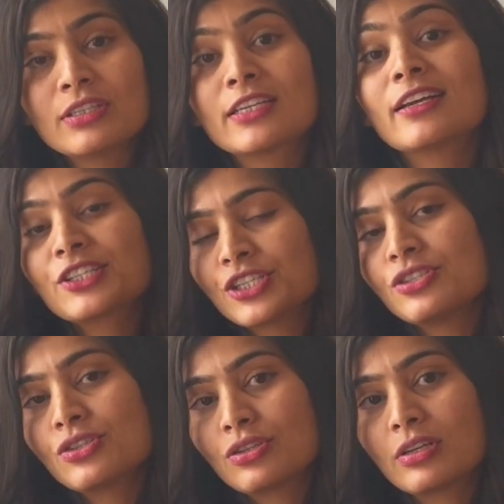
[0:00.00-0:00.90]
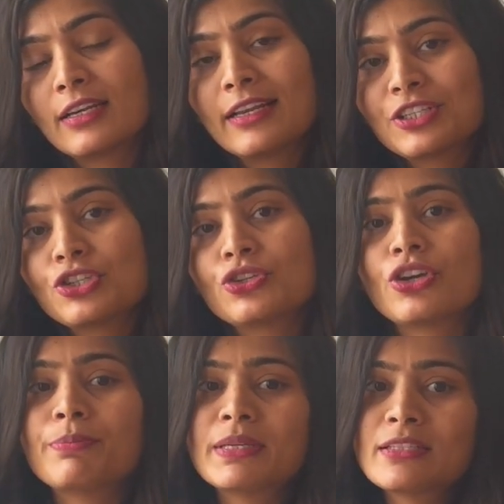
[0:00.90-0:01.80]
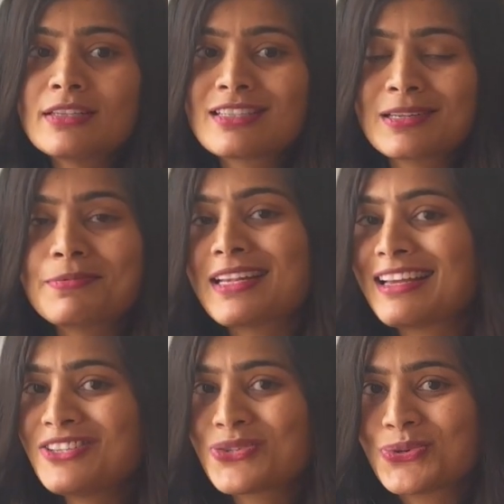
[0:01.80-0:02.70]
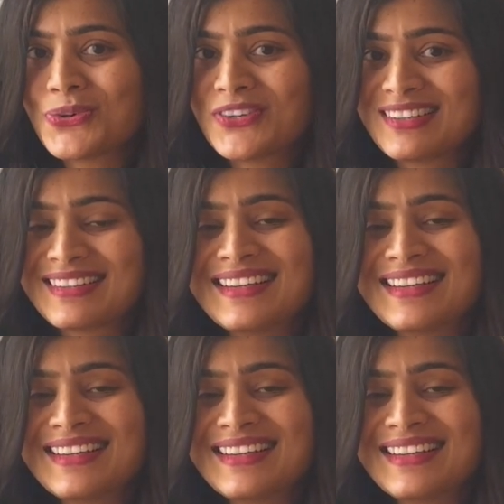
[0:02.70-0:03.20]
deductions related to your business trips, and so on.